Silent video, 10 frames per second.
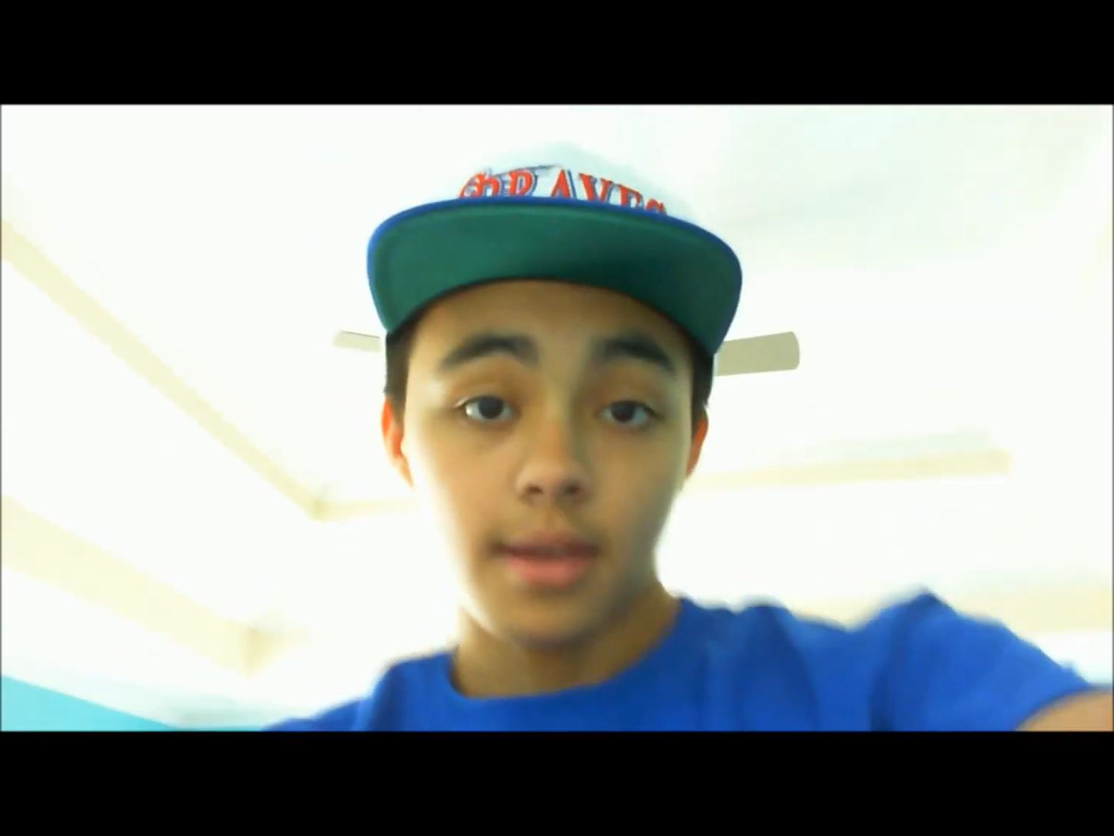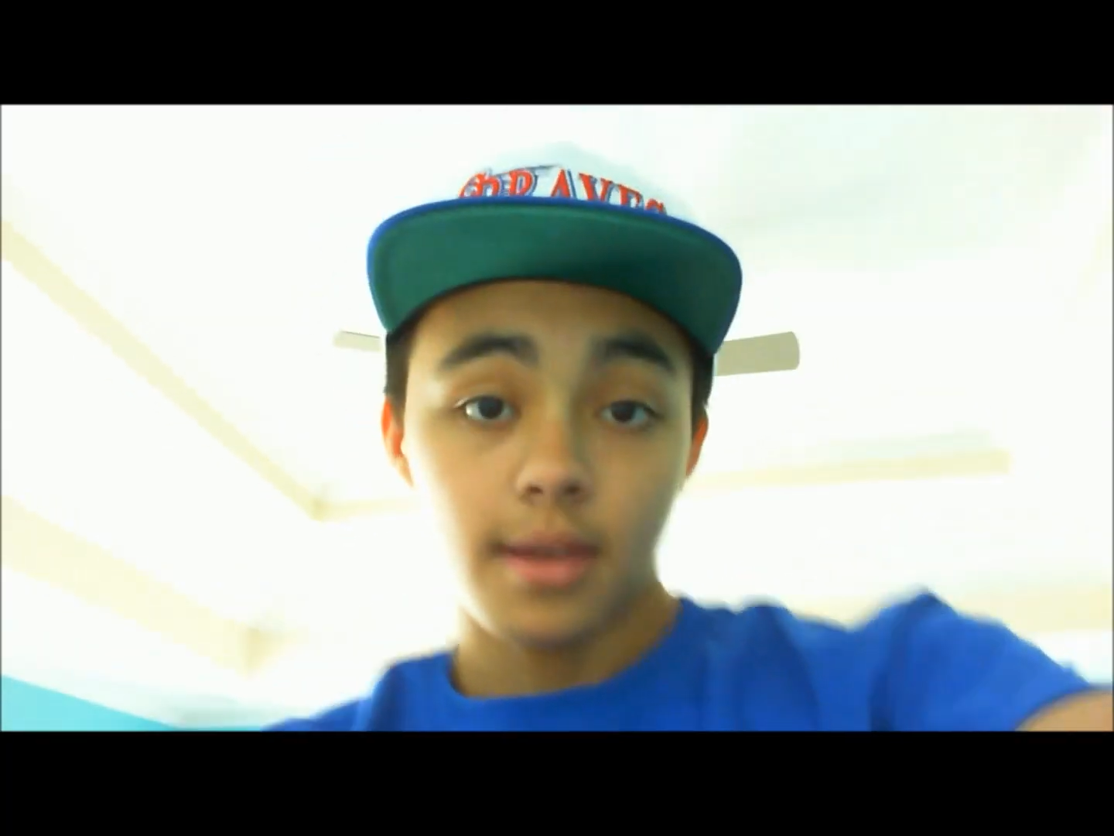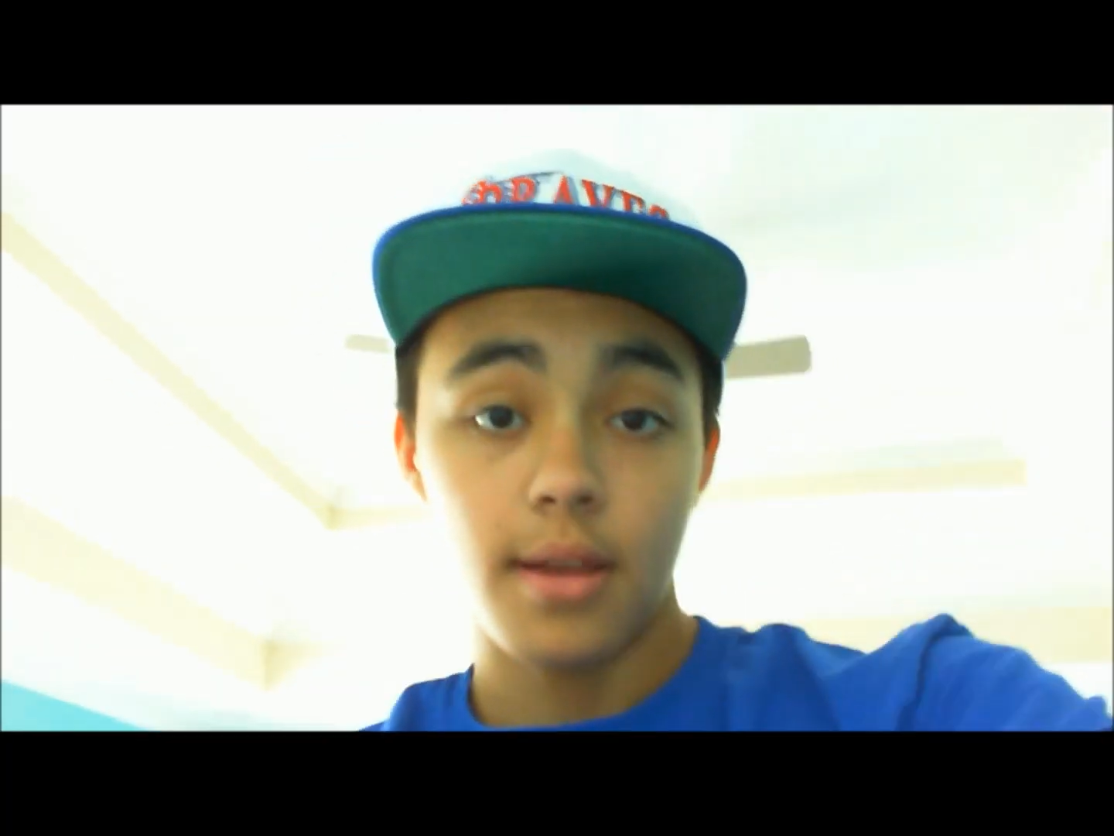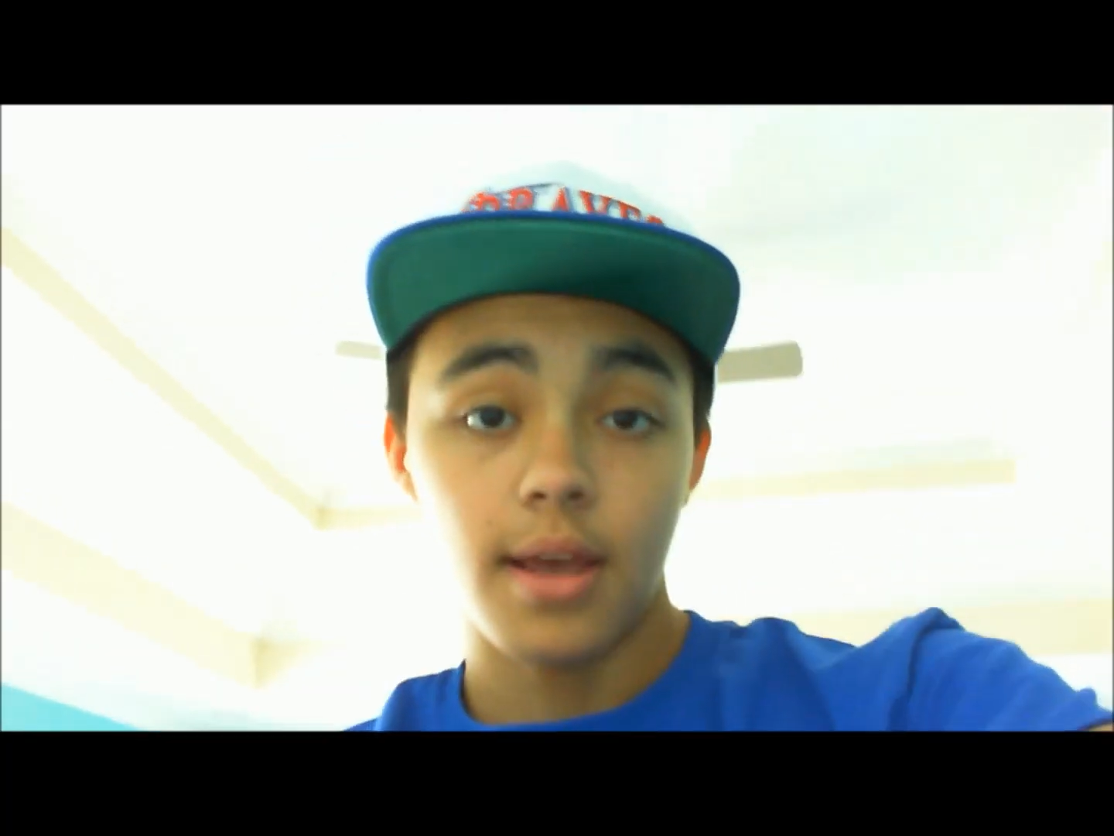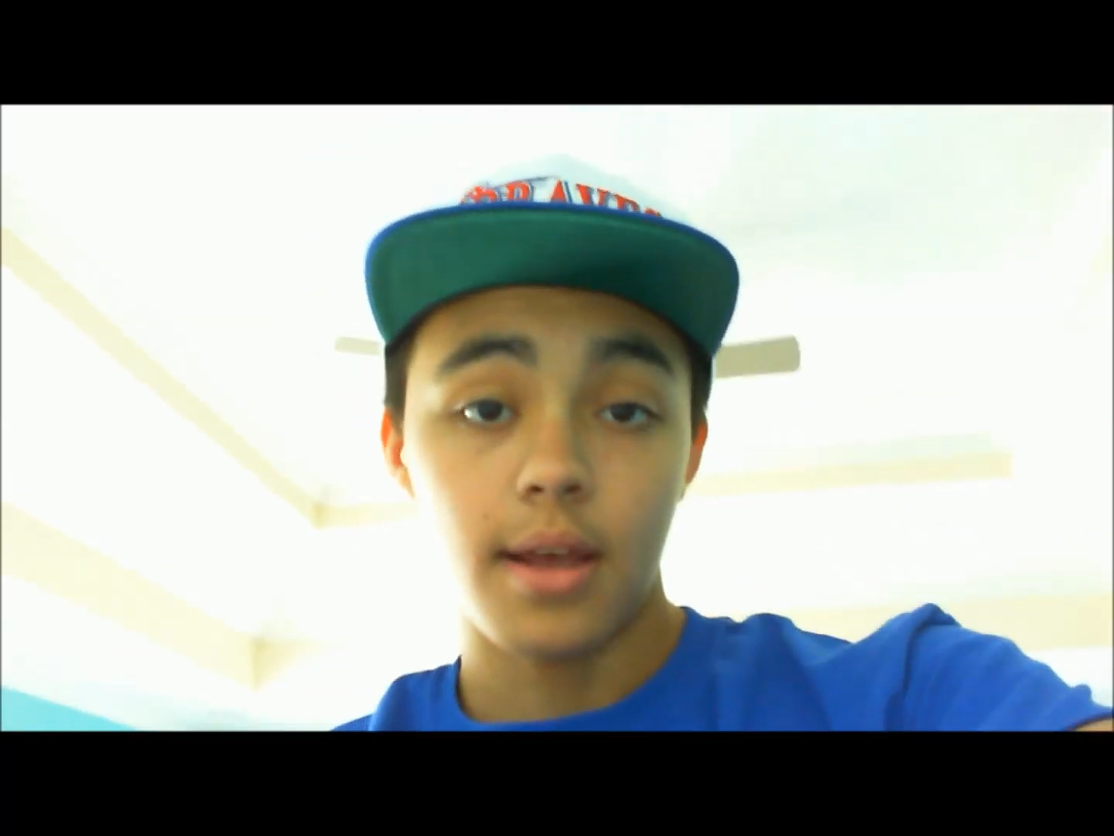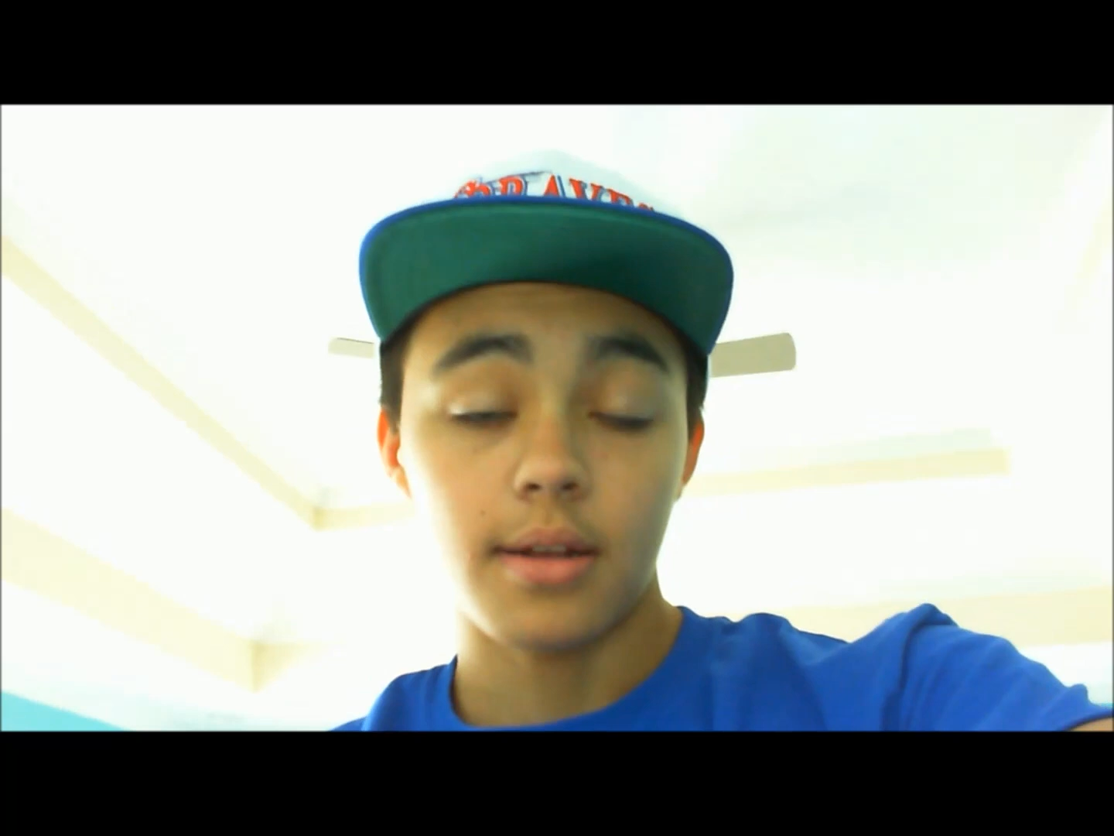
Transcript: if you like